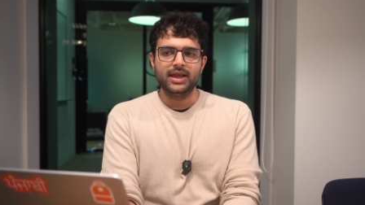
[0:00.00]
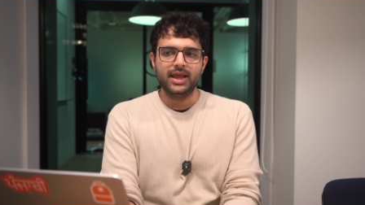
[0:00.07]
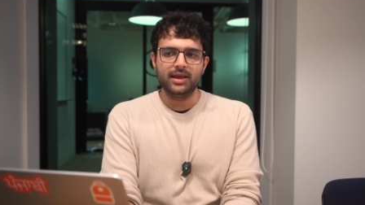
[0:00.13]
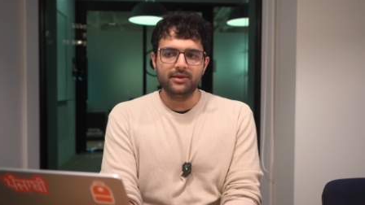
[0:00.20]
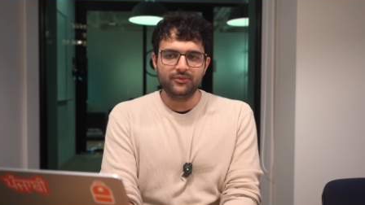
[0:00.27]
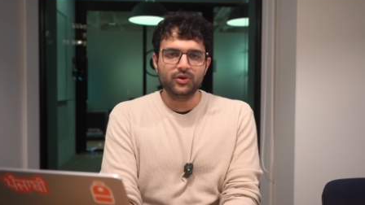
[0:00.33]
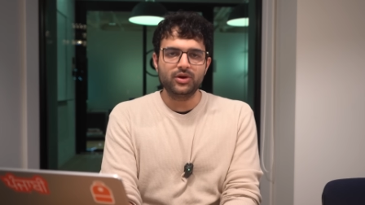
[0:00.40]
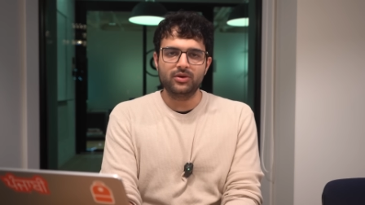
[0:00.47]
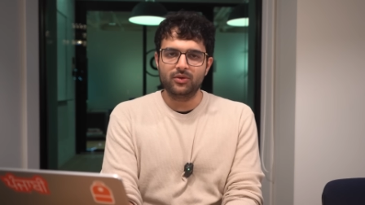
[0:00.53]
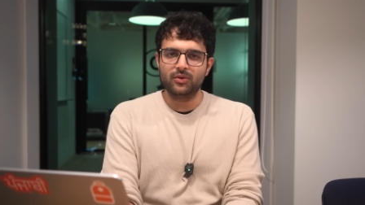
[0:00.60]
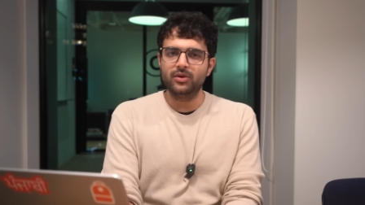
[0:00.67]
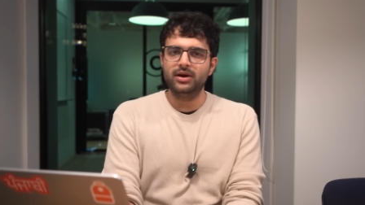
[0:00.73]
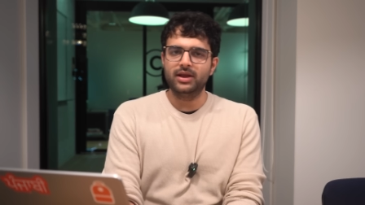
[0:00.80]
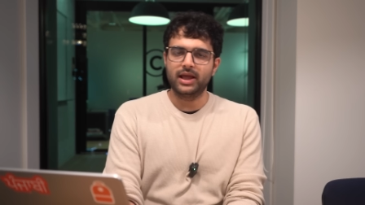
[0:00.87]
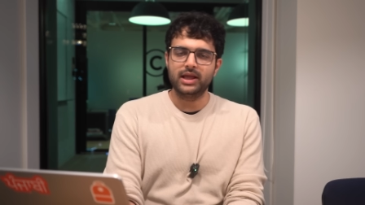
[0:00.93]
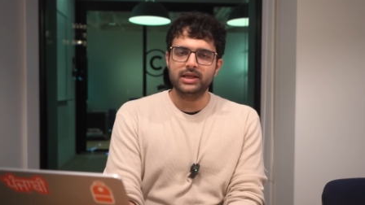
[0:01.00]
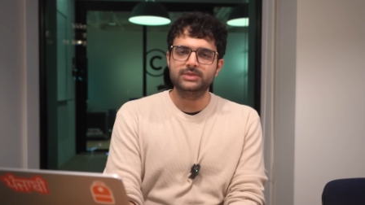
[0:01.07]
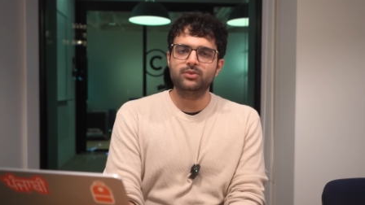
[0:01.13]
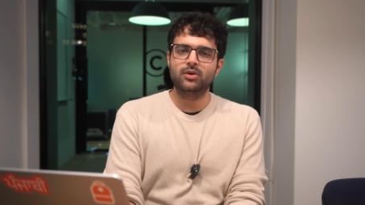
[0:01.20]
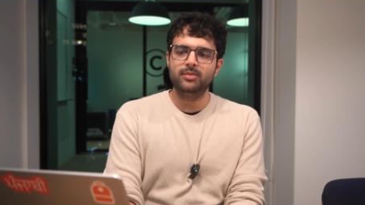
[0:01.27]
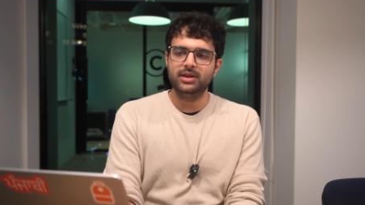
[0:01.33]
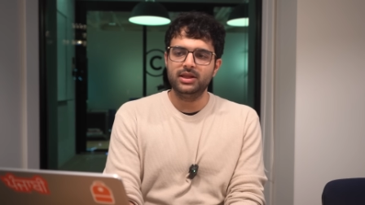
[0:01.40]
if you're good,
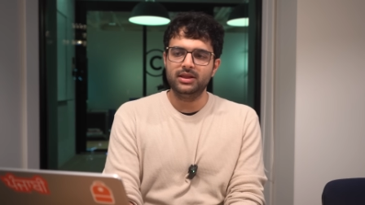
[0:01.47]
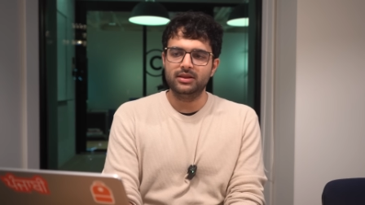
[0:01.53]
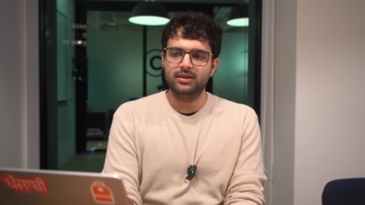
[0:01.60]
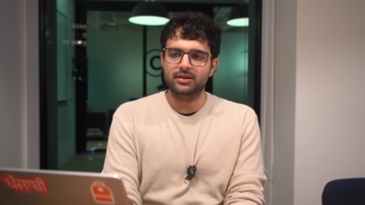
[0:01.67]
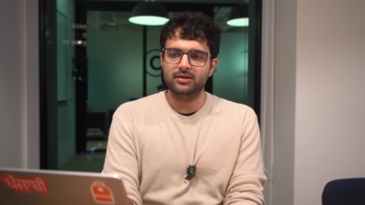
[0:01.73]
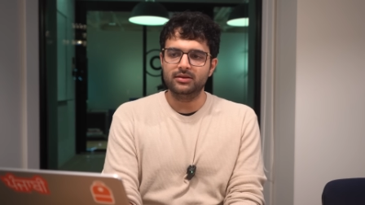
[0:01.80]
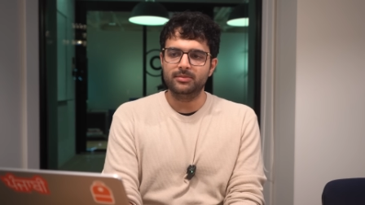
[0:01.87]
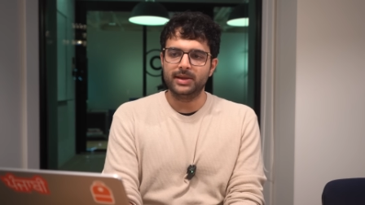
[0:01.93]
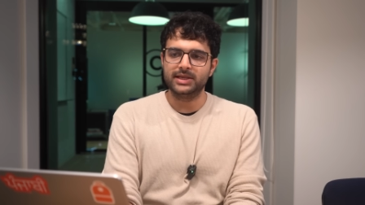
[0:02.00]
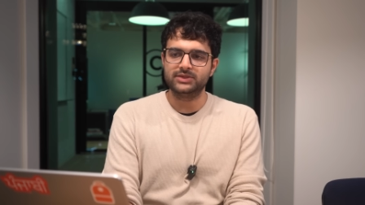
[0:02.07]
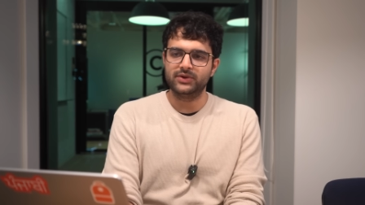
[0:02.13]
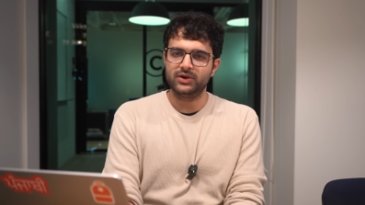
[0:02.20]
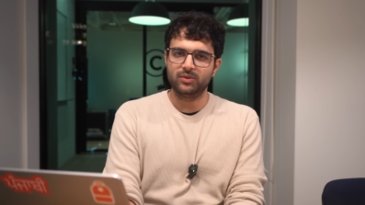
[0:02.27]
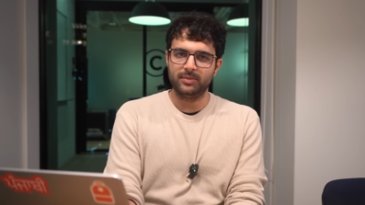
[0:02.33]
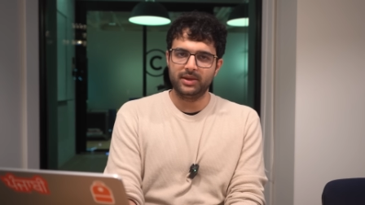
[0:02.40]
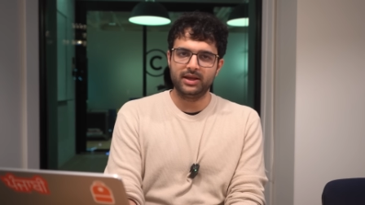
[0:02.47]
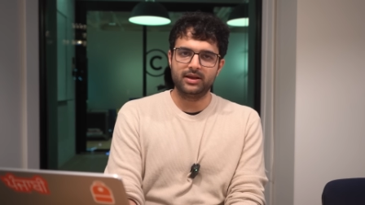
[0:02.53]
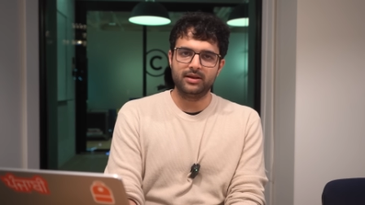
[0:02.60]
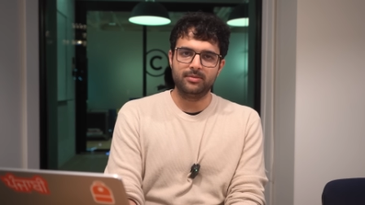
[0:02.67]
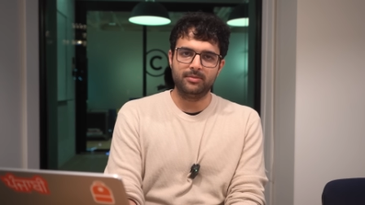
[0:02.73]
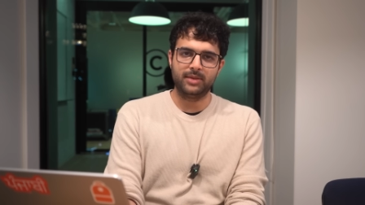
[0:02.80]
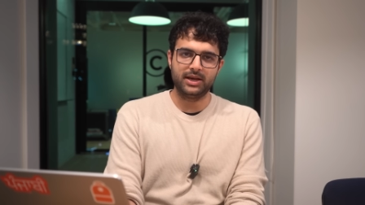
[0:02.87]
it's probably the best way to
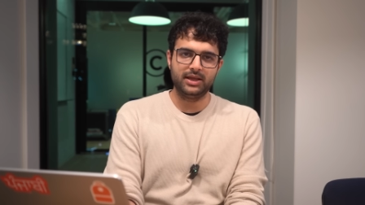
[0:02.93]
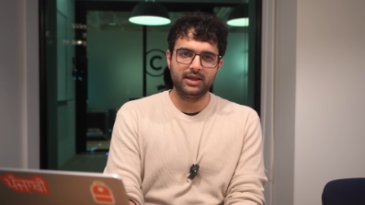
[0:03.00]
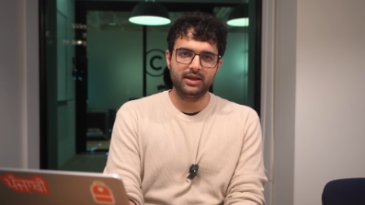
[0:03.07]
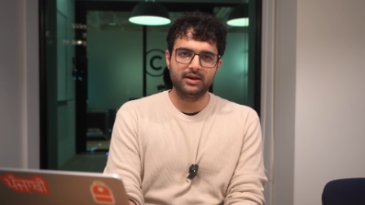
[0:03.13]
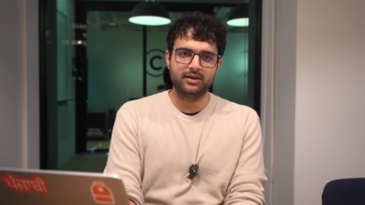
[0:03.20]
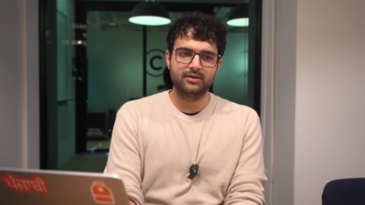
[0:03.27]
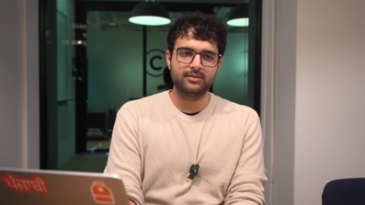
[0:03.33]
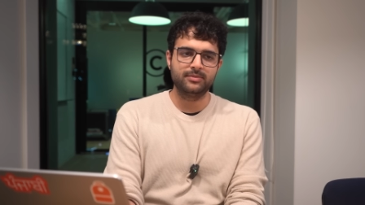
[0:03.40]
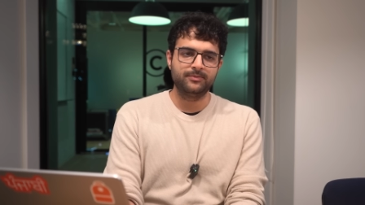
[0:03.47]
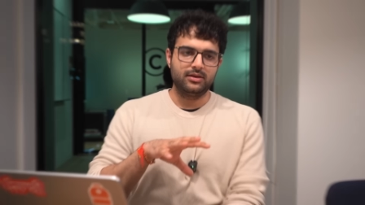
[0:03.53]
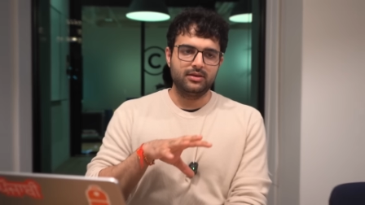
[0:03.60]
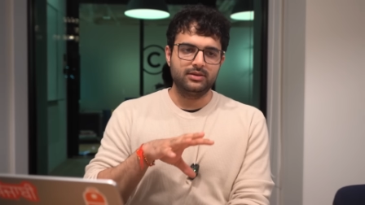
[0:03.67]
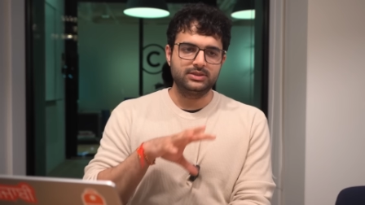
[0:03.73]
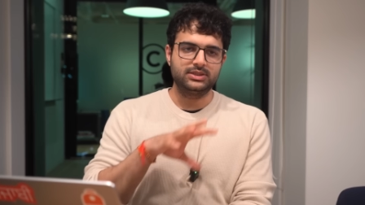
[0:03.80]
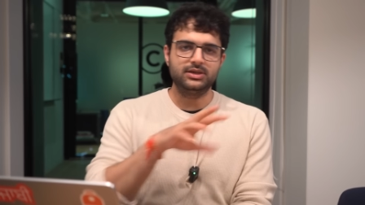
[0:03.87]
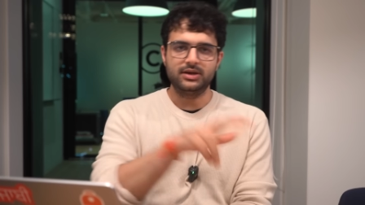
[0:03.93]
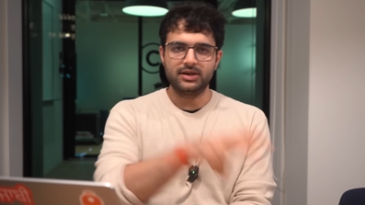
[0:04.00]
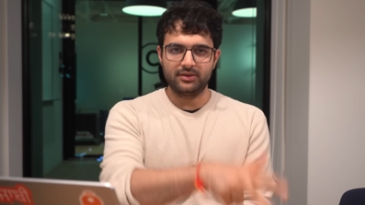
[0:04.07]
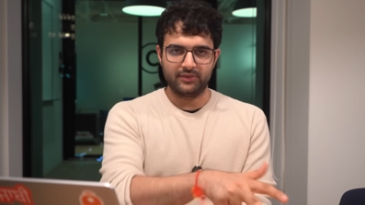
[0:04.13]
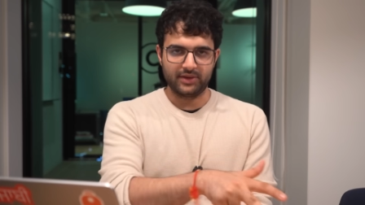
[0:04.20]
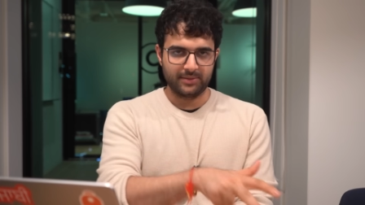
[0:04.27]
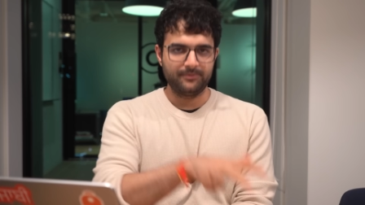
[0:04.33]
make money in a
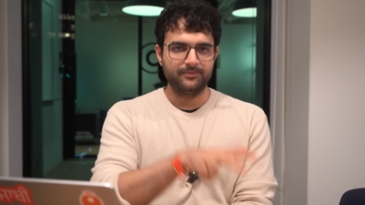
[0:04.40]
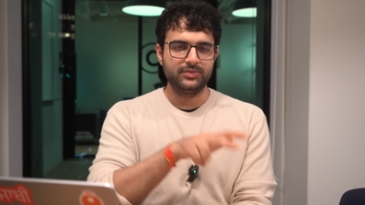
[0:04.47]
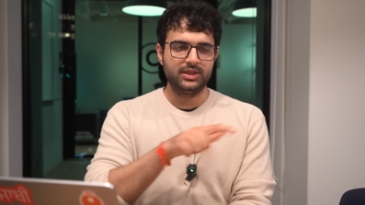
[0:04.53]
certain way.